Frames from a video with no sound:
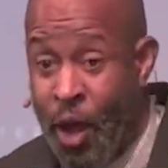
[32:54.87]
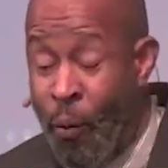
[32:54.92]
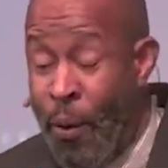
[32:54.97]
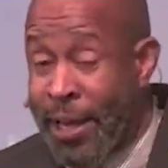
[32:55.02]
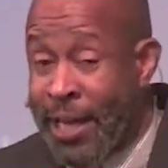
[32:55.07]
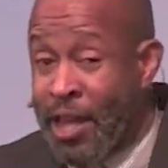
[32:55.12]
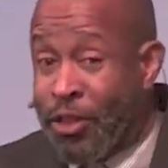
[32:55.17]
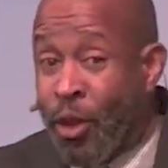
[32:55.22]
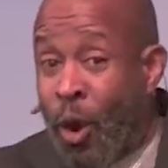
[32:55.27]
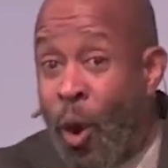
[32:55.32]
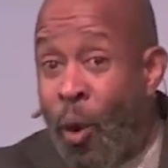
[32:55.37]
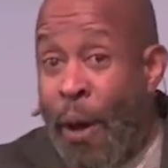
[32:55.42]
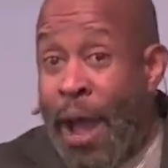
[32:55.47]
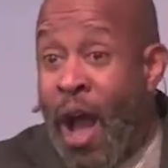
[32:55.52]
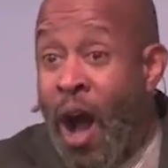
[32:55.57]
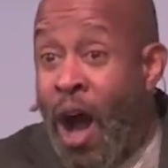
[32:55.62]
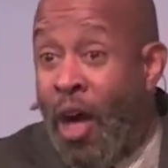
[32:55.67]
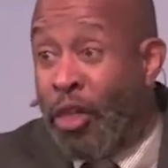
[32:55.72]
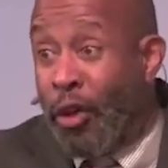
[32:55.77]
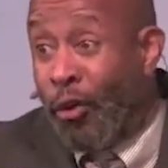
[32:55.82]
We can throw away
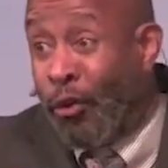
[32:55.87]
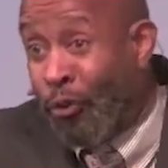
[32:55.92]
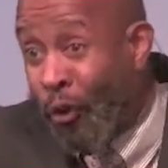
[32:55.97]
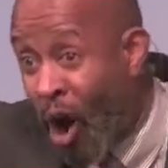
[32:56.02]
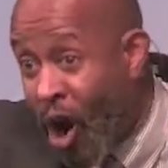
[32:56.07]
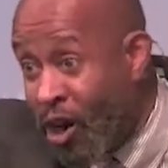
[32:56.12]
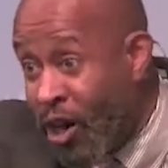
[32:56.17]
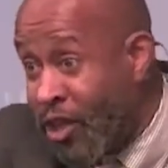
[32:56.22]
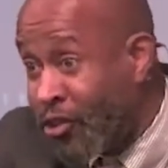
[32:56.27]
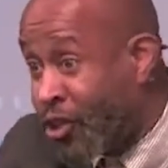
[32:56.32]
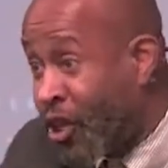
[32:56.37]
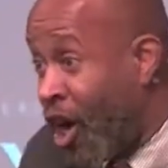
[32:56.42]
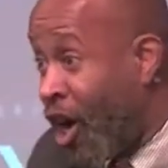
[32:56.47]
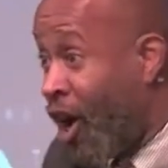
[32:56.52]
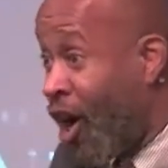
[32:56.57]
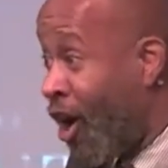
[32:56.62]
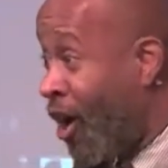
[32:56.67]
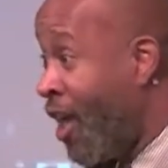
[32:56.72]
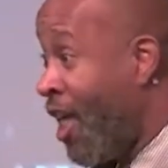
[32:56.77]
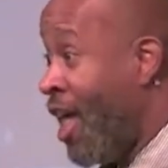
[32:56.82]
all the
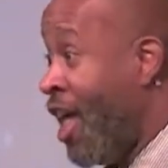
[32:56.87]
furniture,